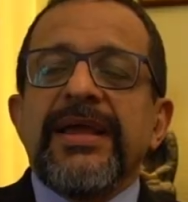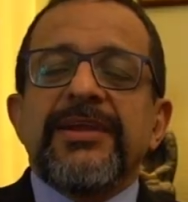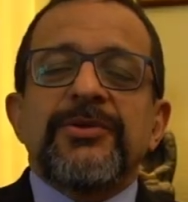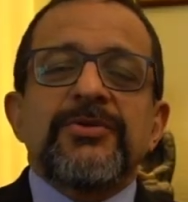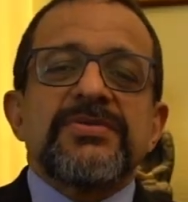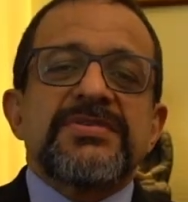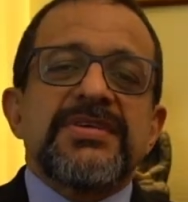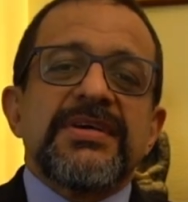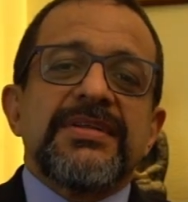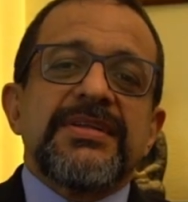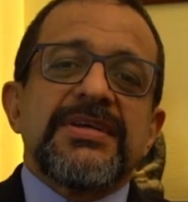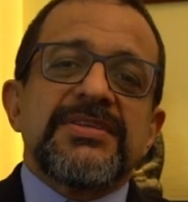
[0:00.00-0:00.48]
like
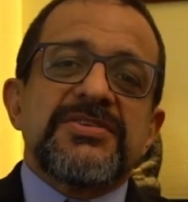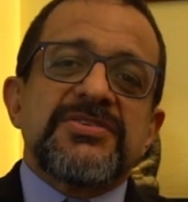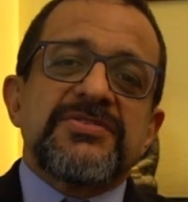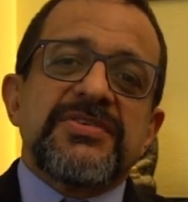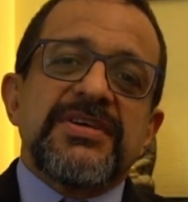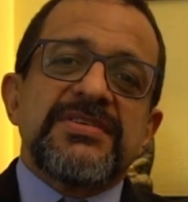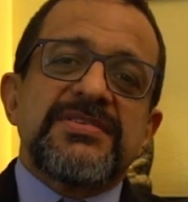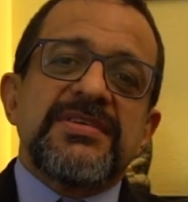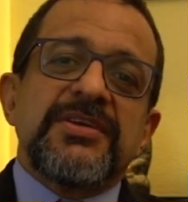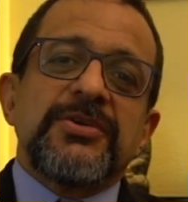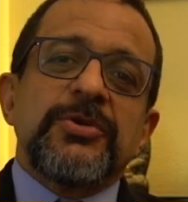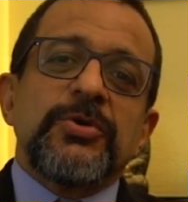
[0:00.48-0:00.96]
to say that
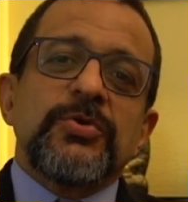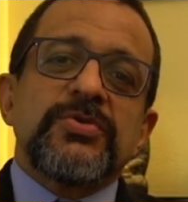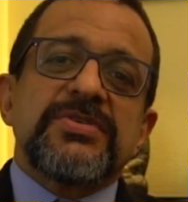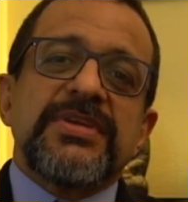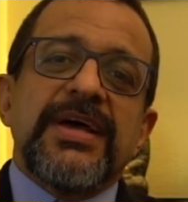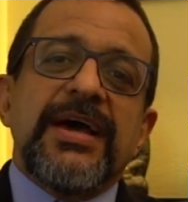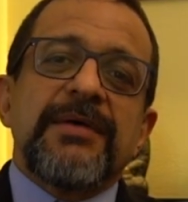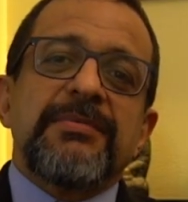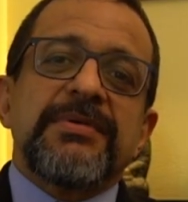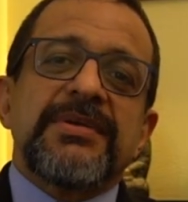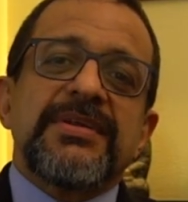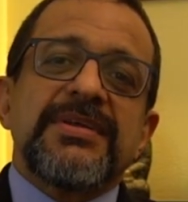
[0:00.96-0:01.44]
stress-induced
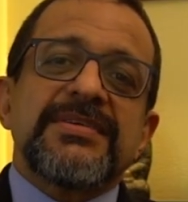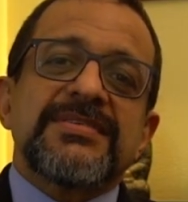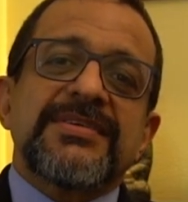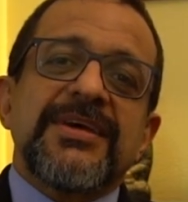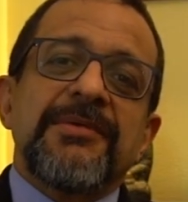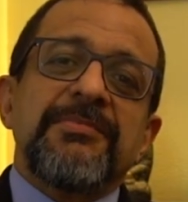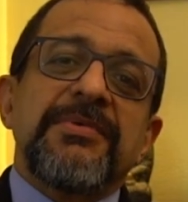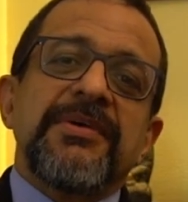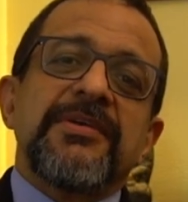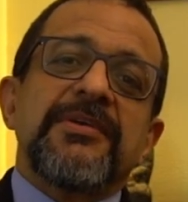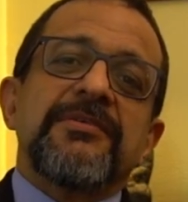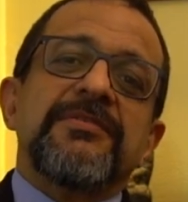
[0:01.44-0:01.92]
diabetes
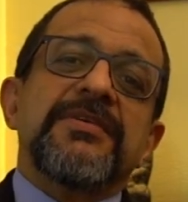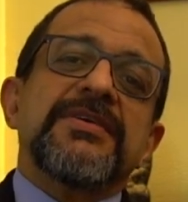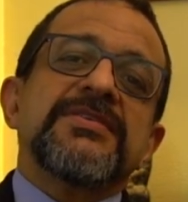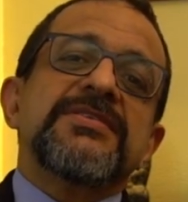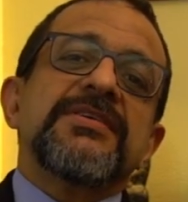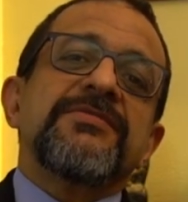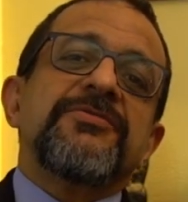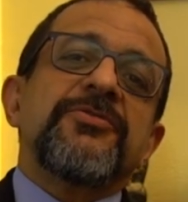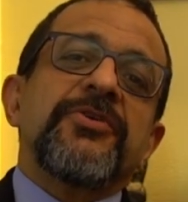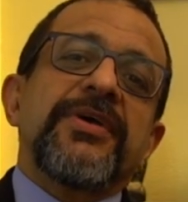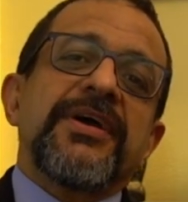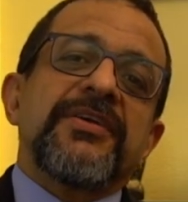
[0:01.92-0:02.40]
can be
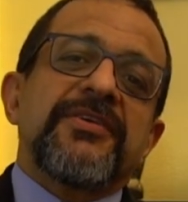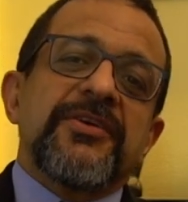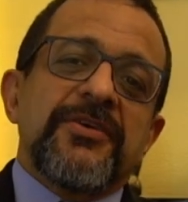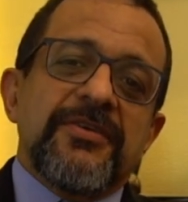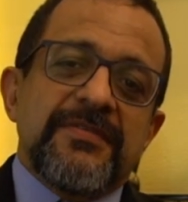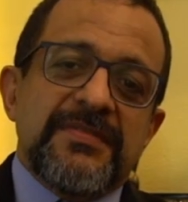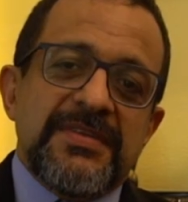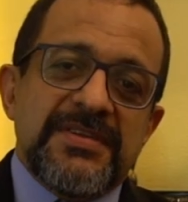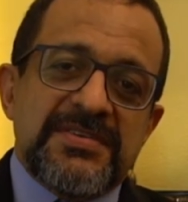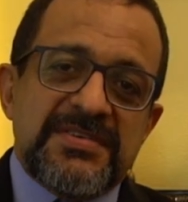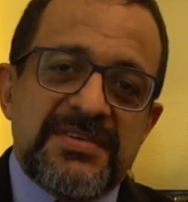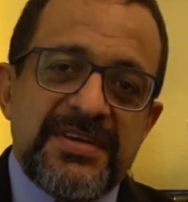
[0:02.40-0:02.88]
reversed if you get rid
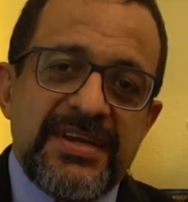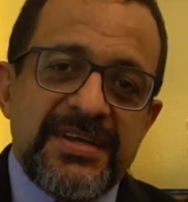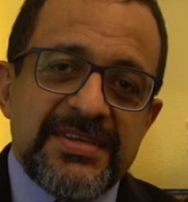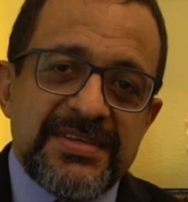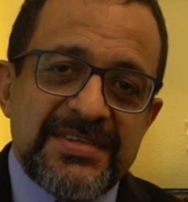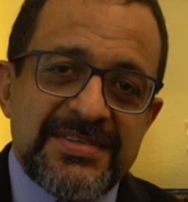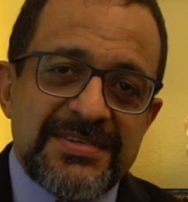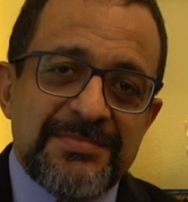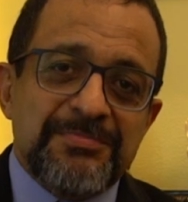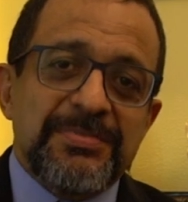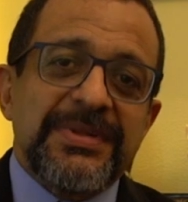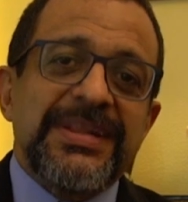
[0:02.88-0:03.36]
of the
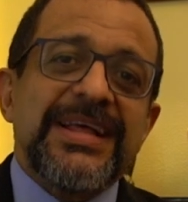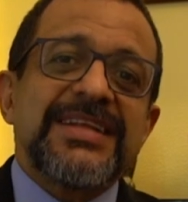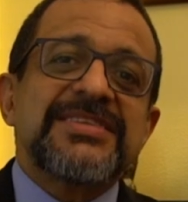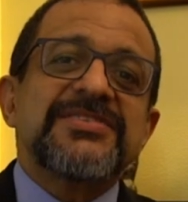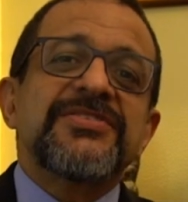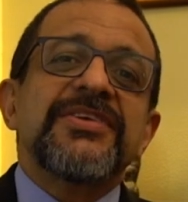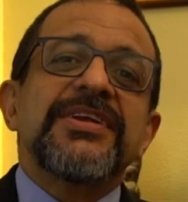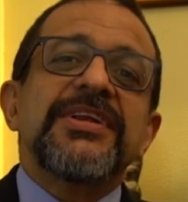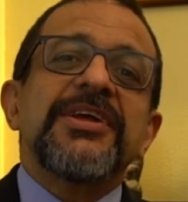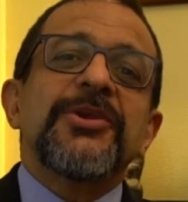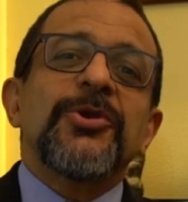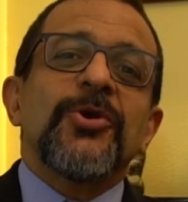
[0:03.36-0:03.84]
stress, but
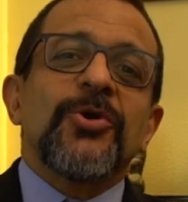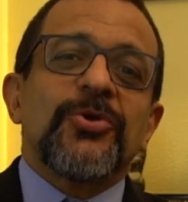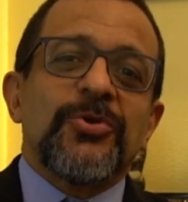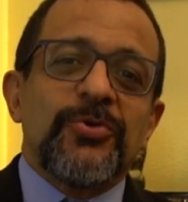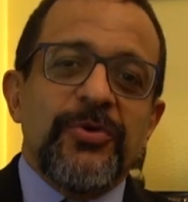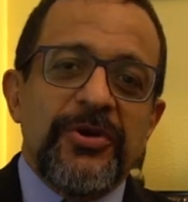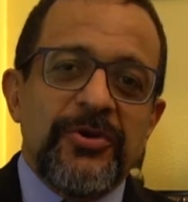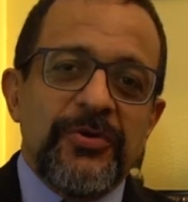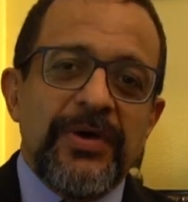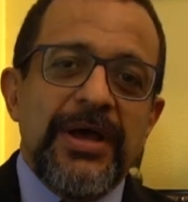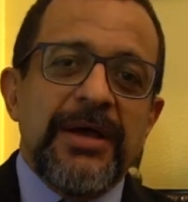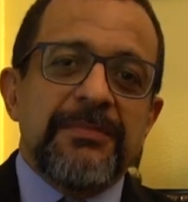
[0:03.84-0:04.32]
that's really not
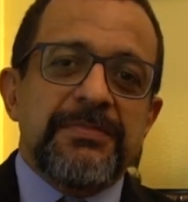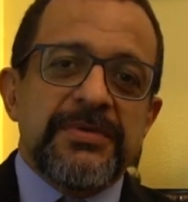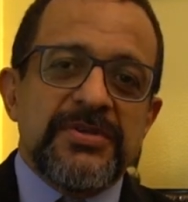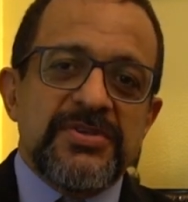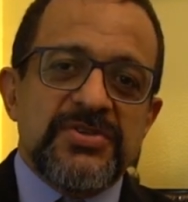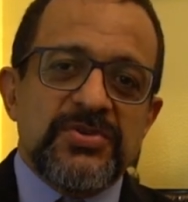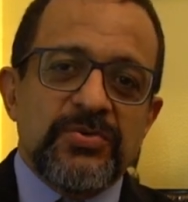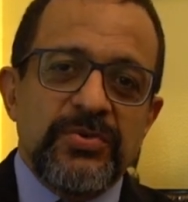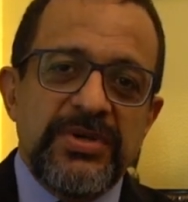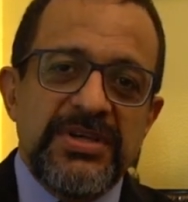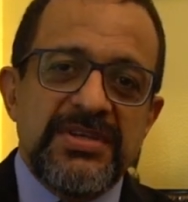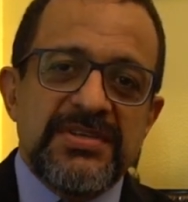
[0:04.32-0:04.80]
going to happen
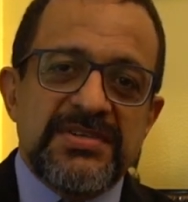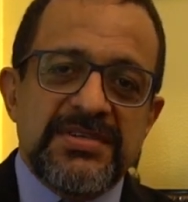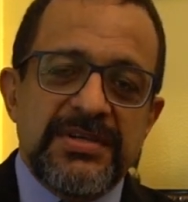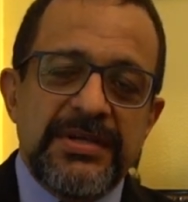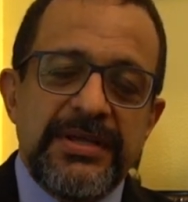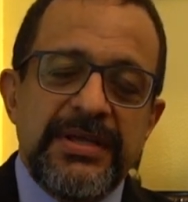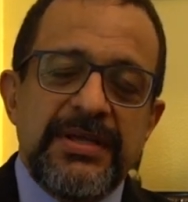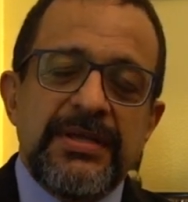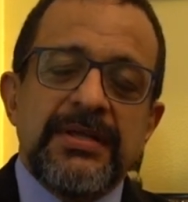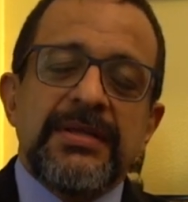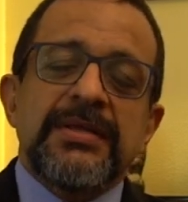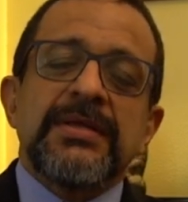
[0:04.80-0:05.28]
so
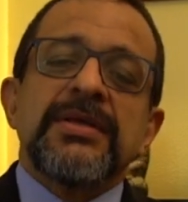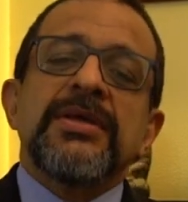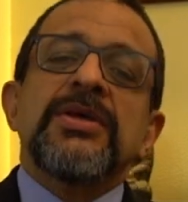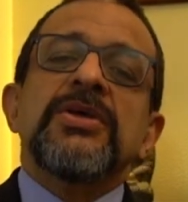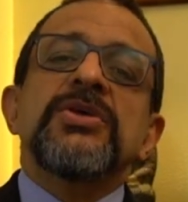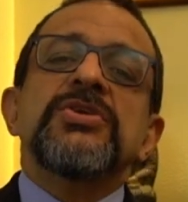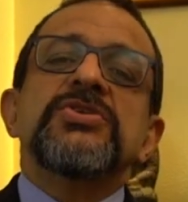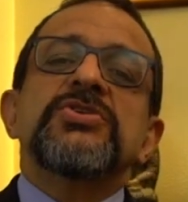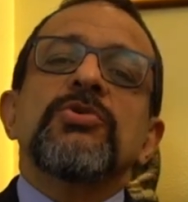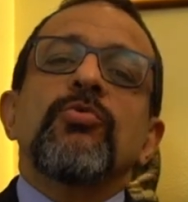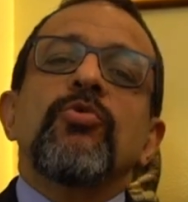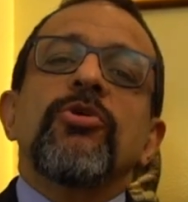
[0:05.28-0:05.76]
easily.
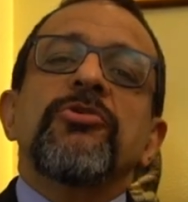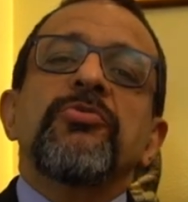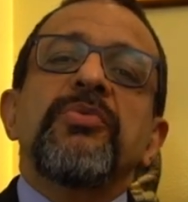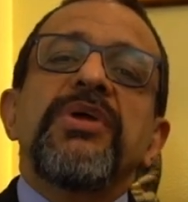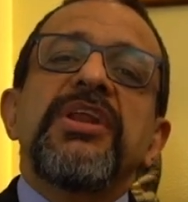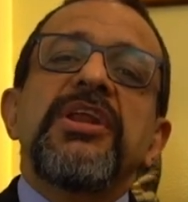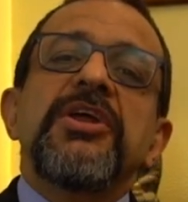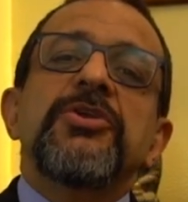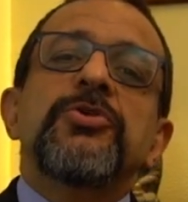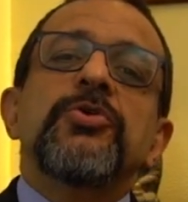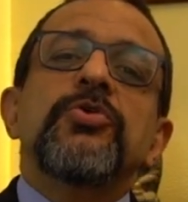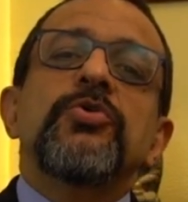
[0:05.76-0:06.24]
So what
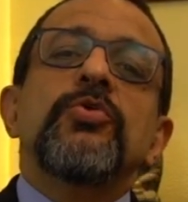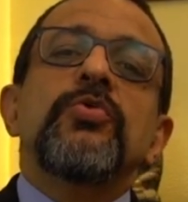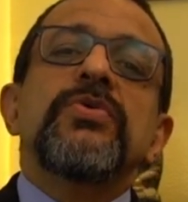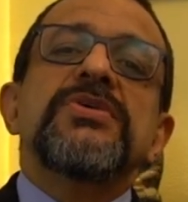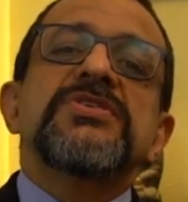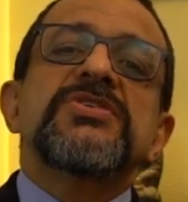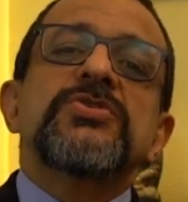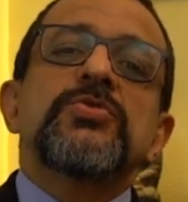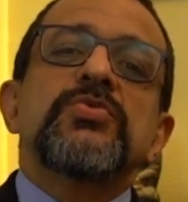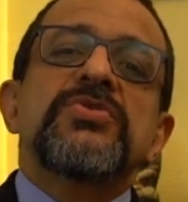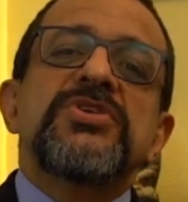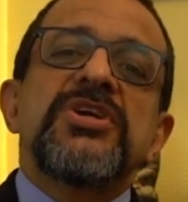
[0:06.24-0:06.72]
we need to do
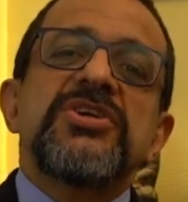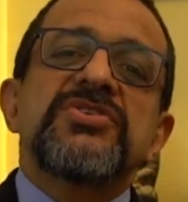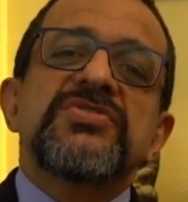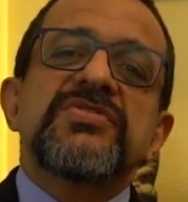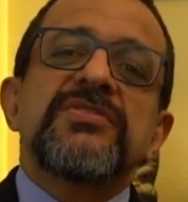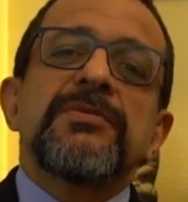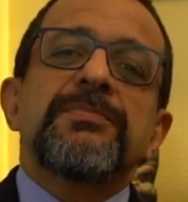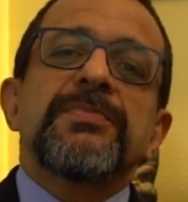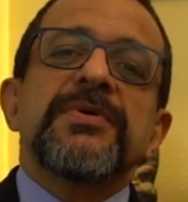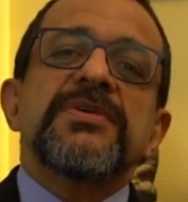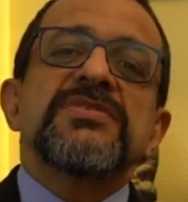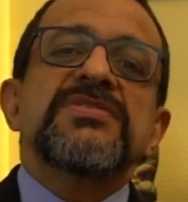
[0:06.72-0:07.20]
is to
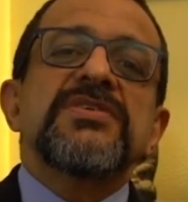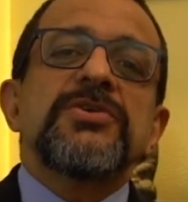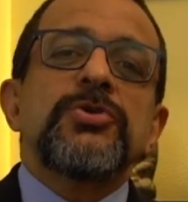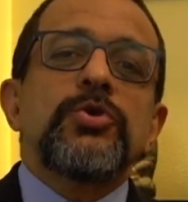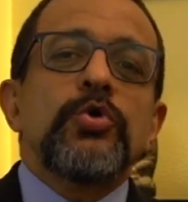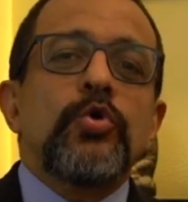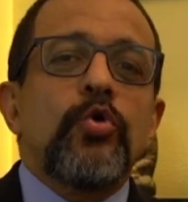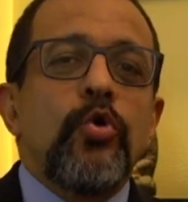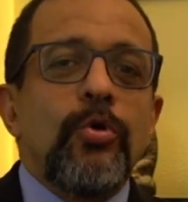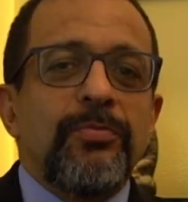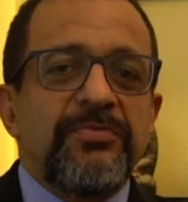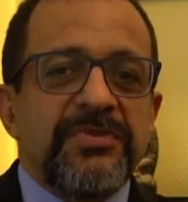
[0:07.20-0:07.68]
teach the person
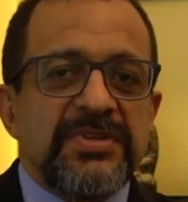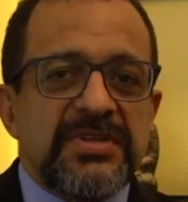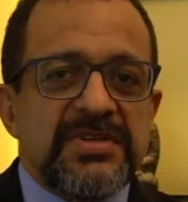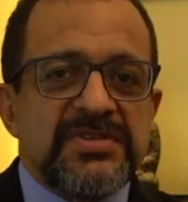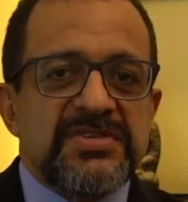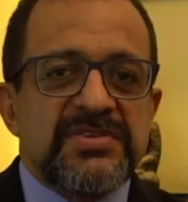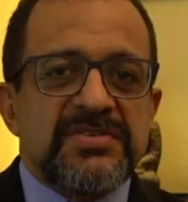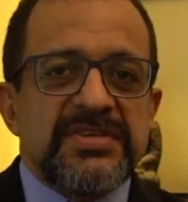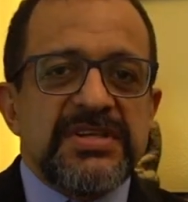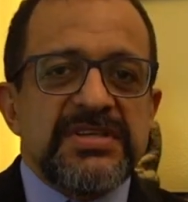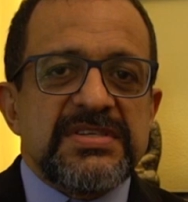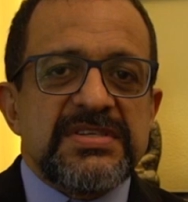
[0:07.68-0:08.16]
to cope with the
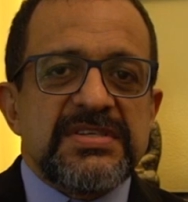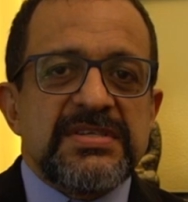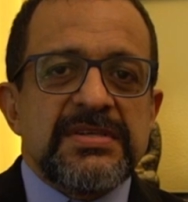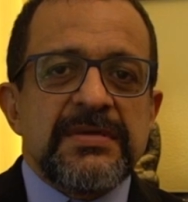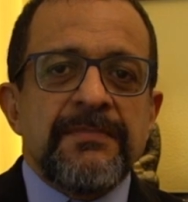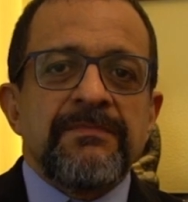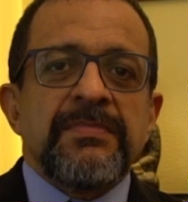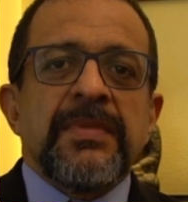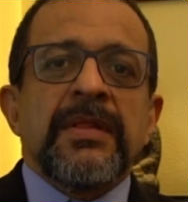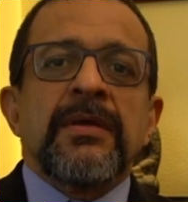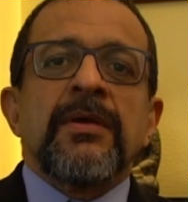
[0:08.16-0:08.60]
stress.